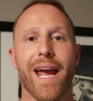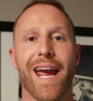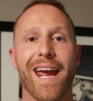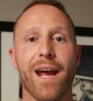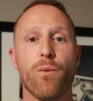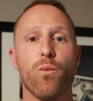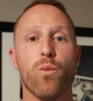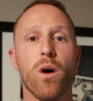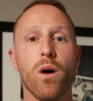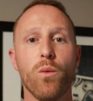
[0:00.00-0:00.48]

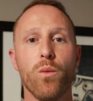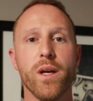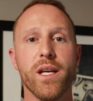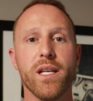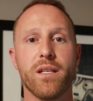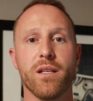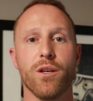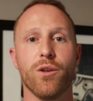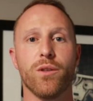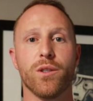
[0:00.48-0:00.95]
And what
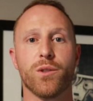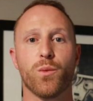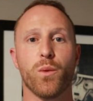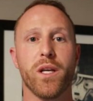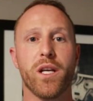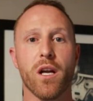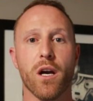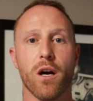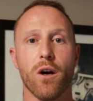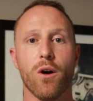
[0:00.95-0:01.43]
we do is
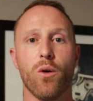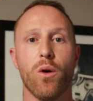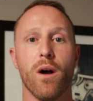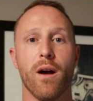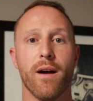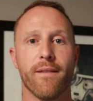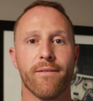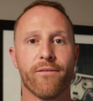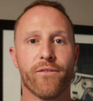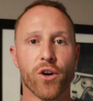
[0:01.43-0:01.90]
we go
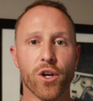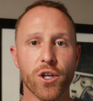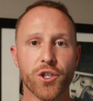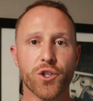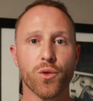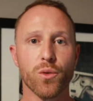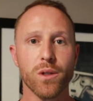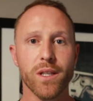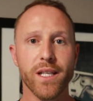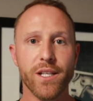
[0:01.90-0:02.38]

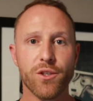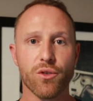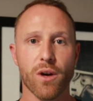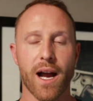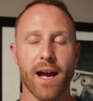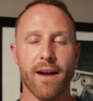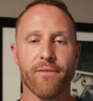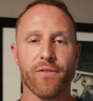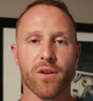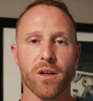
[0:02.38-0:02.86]
virtually
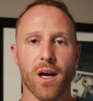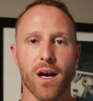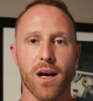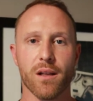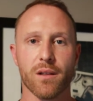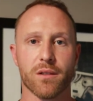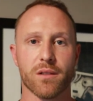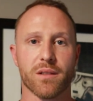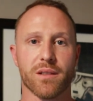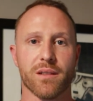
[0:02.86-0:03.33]
drive for
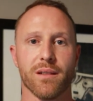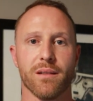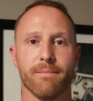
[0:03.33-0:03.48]
dollars.